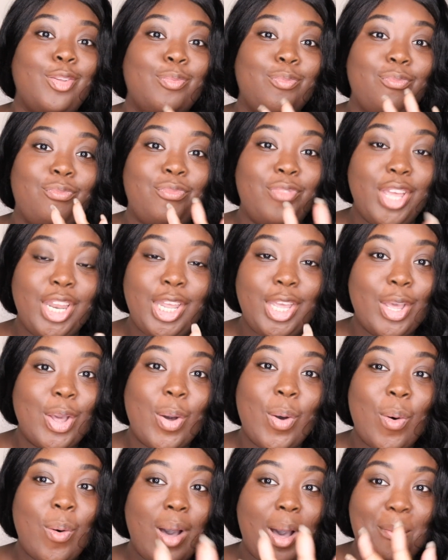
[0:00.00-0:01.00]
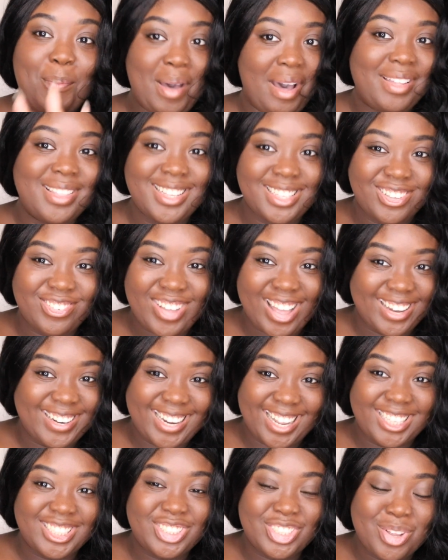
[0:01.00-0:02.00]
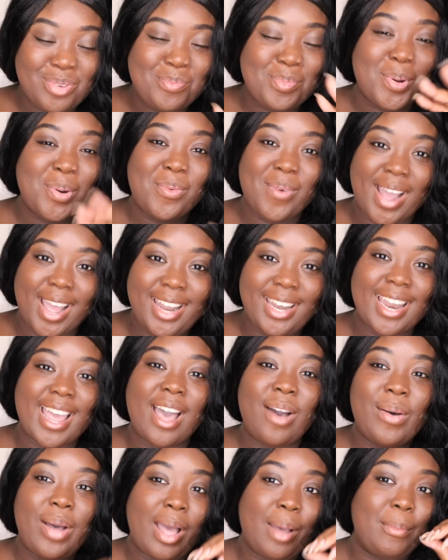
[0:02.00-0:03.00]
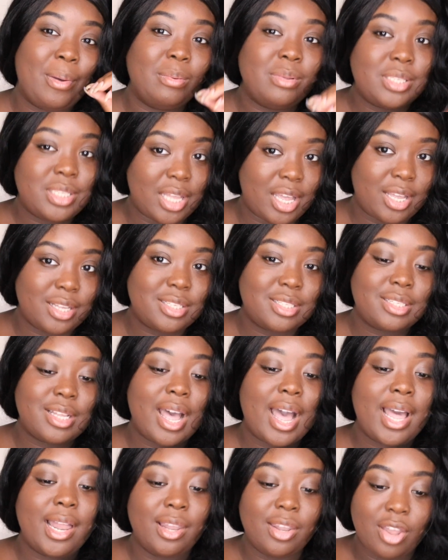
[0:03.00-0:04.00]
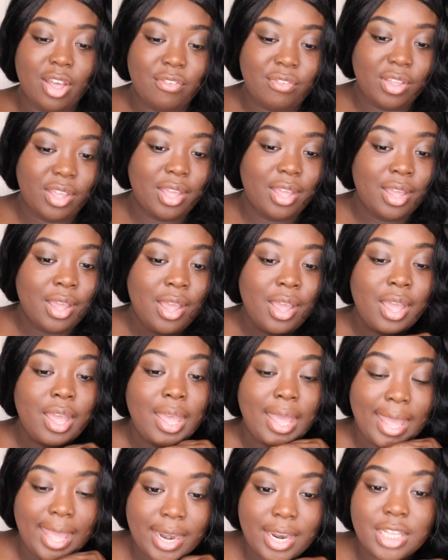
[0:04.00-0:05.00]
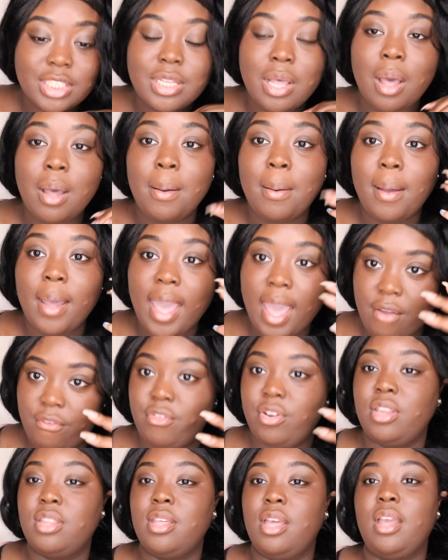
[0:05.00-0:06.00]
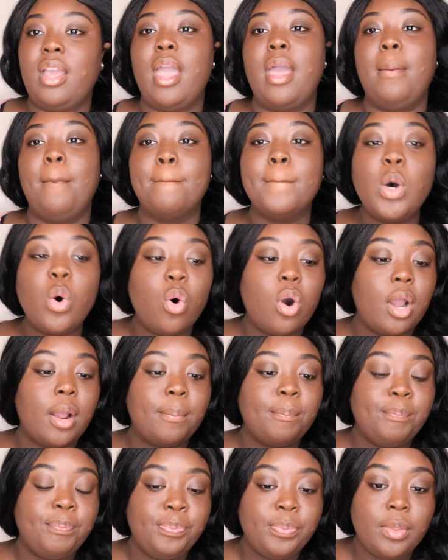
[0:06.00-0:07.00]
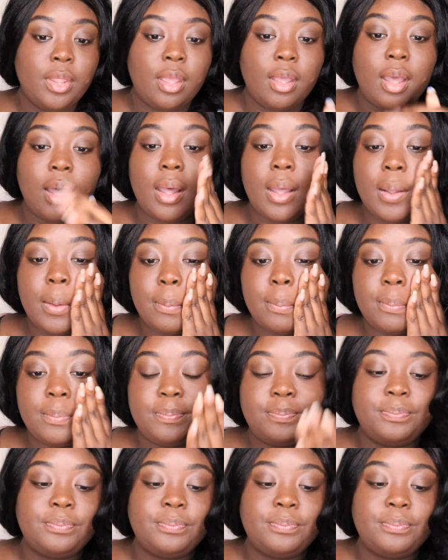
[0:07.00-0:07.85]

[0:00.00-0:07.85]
video about this foundation, but right now I'm obsessed. I love it. It is everything and more. Let